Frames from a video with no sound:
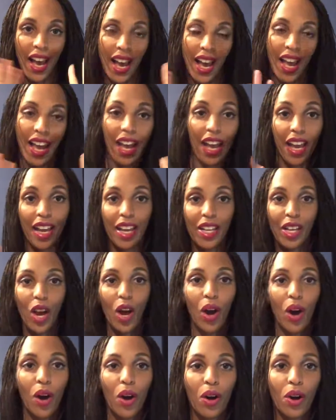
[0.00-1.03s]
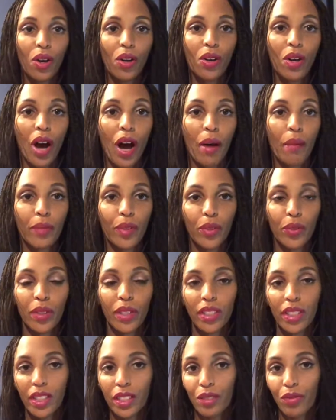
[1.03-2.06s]
Hey y'all, I'm
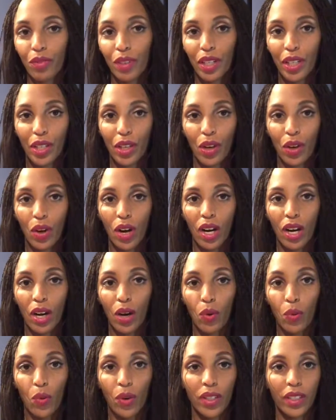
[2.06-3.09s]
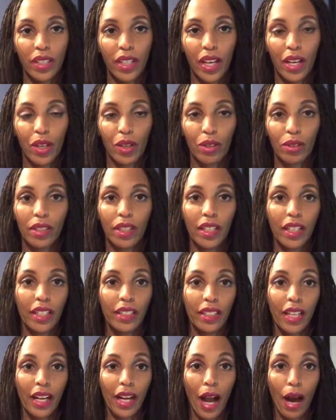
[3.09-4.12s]
doing this video one day early
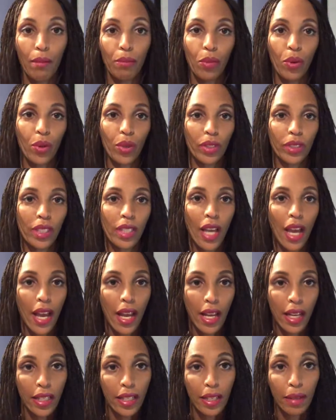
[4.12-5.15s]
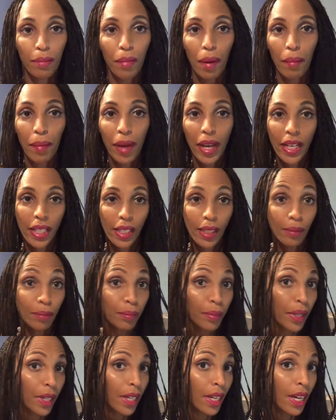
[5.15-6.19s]
because I got bored today and did my makeup.
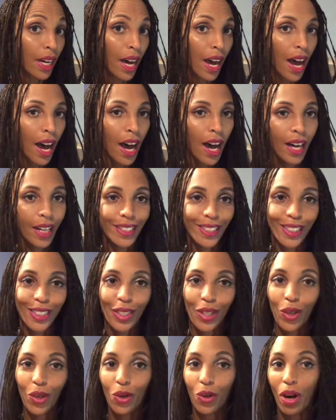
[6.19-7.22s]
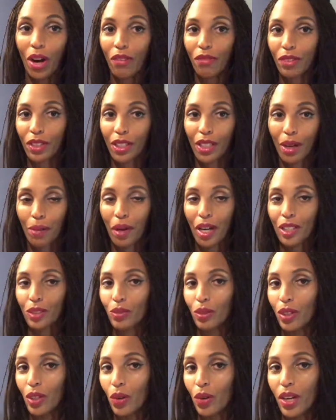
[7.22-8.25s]
So I figured I might as
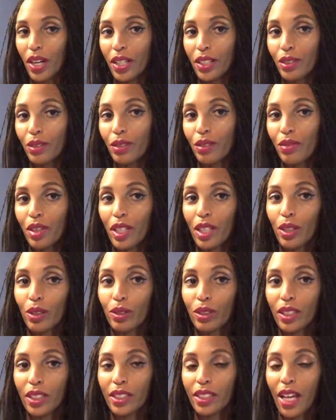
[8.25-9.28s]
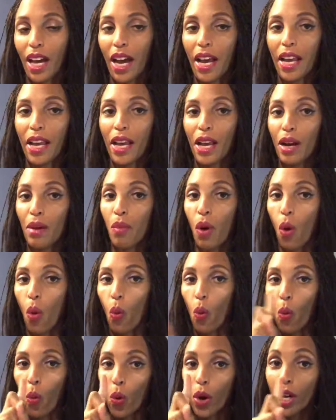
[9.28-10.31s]
well go ahead and do the video since I am
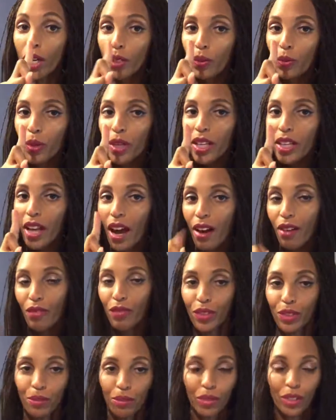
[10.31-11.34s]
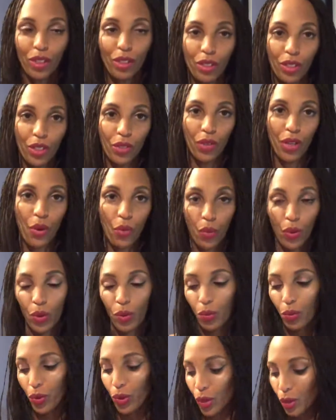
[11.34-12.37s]
1 week out from surgery.
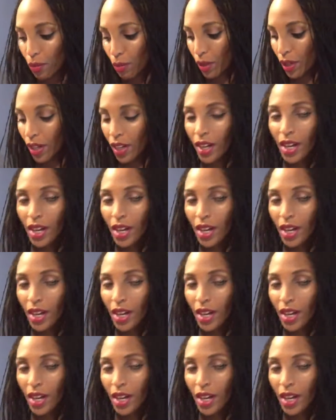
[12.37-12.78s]
Whoop whoop.